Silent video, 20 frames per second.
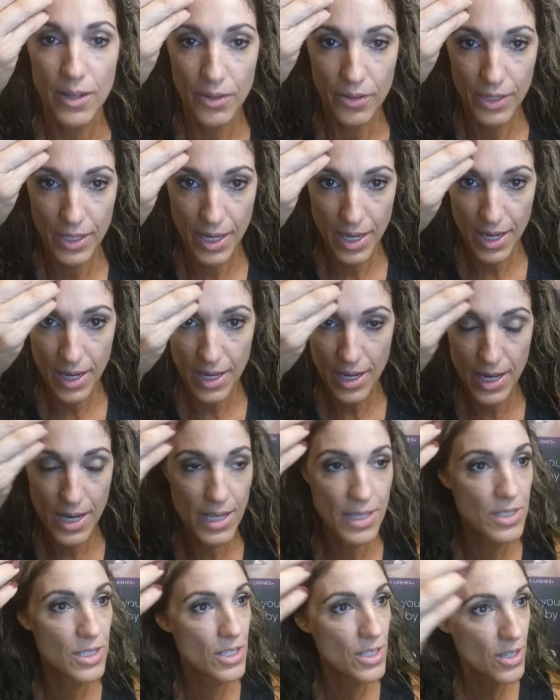okay,
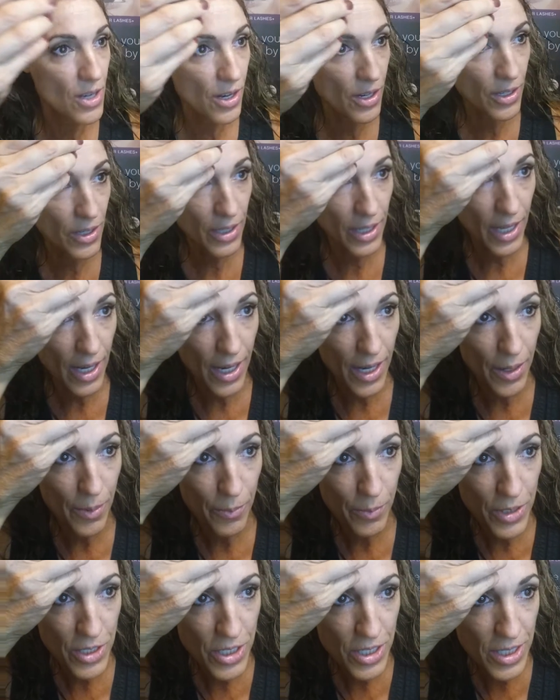and start,
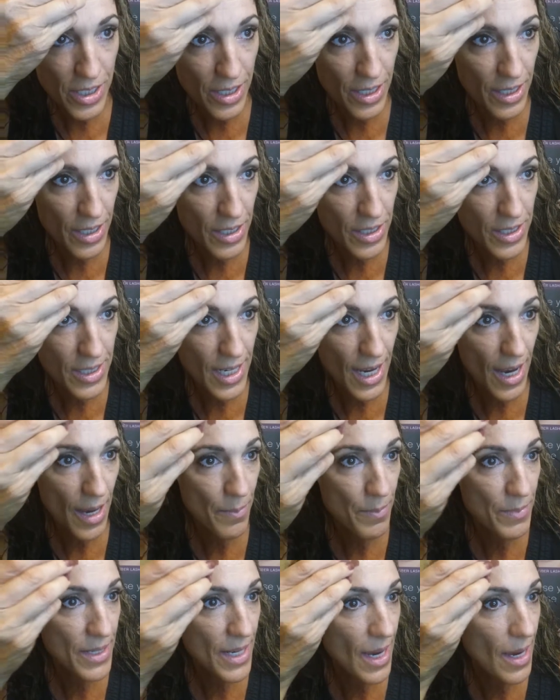we're just going to
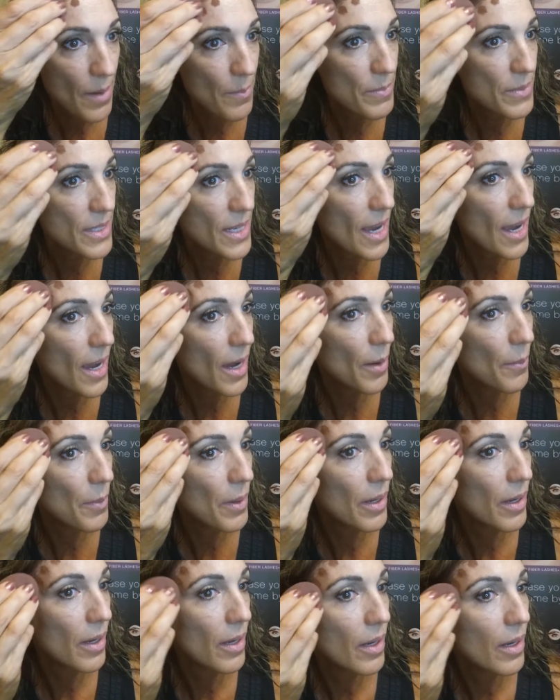dab, dab,
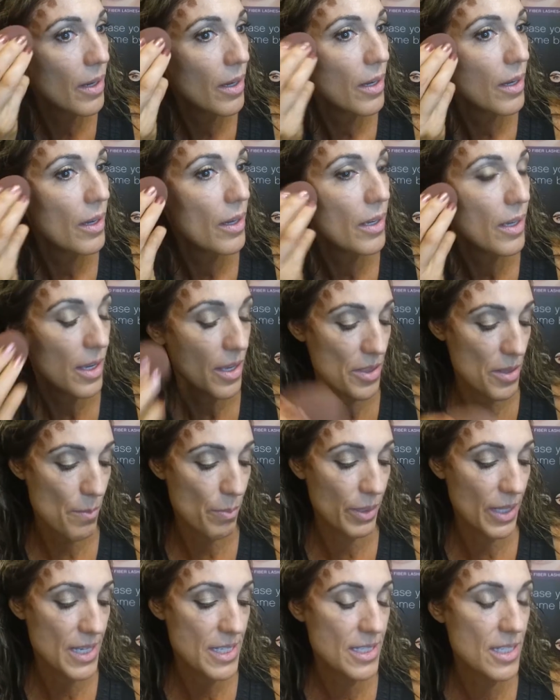dab on the
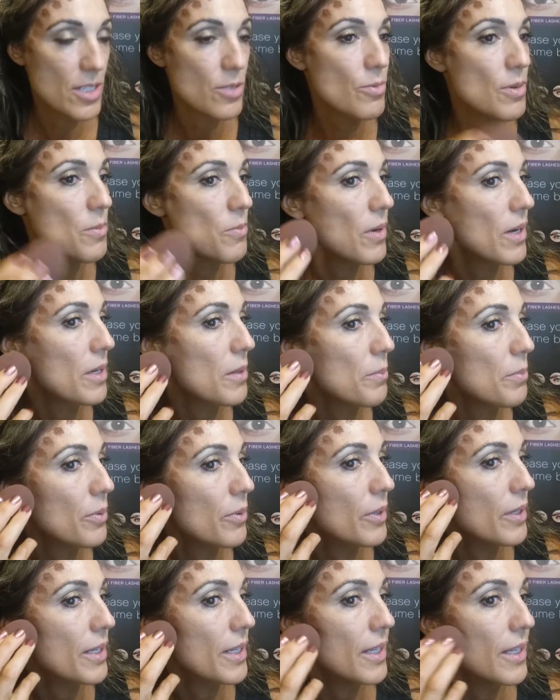places we want to
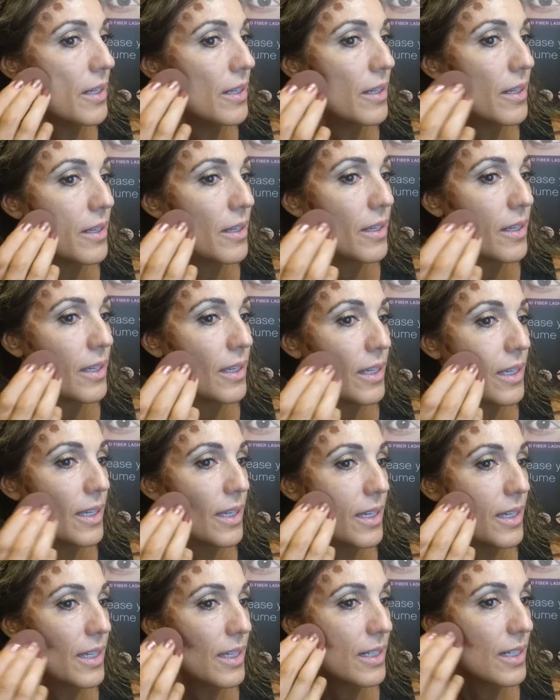put it.
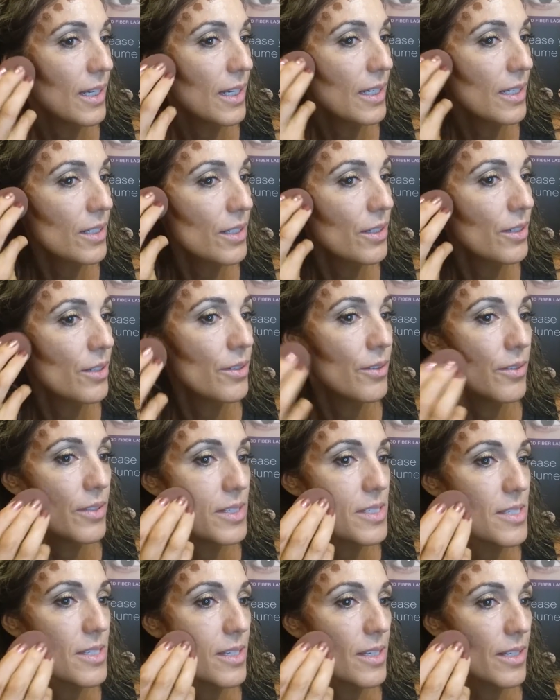And I know
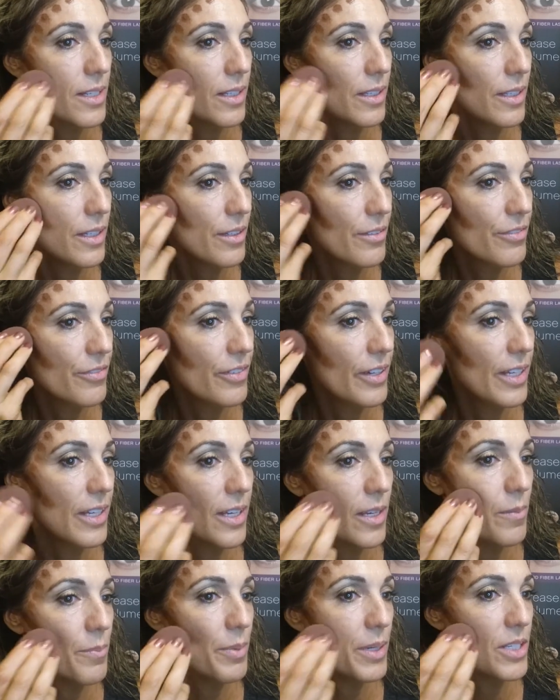it's going to look
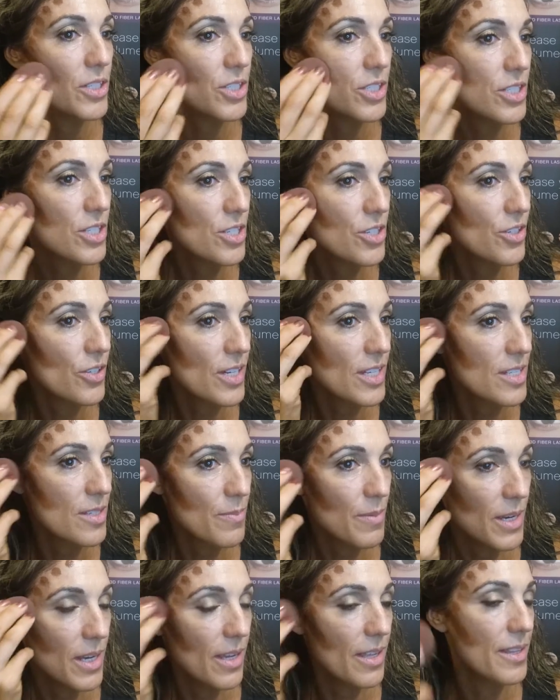funny, but just
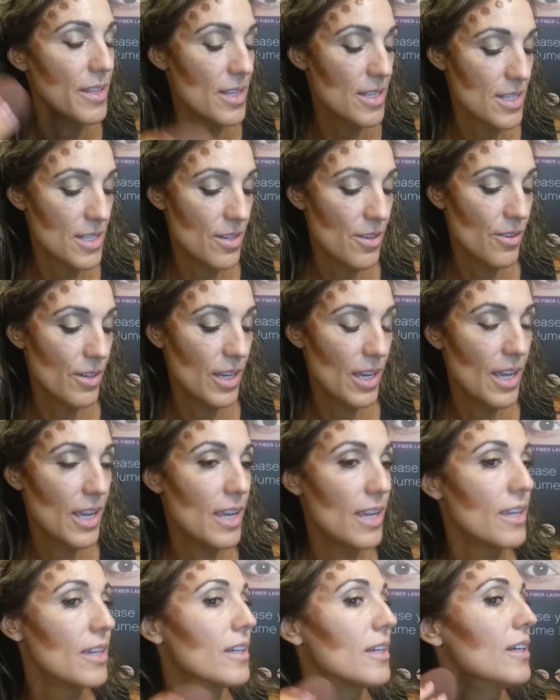trust me on this,
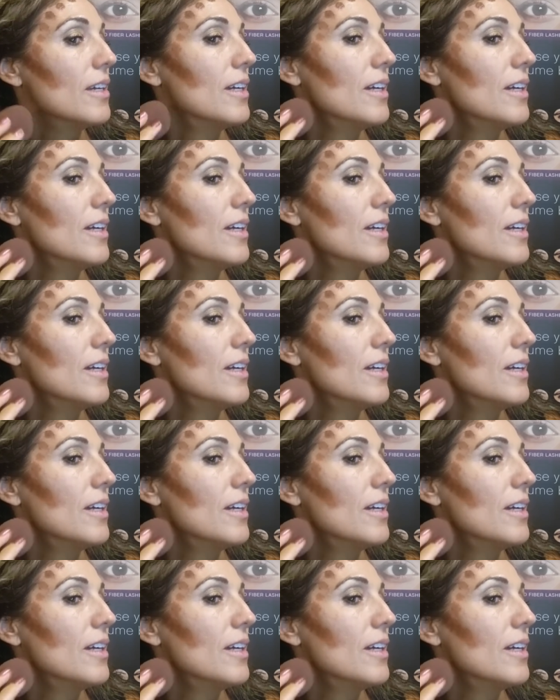okay?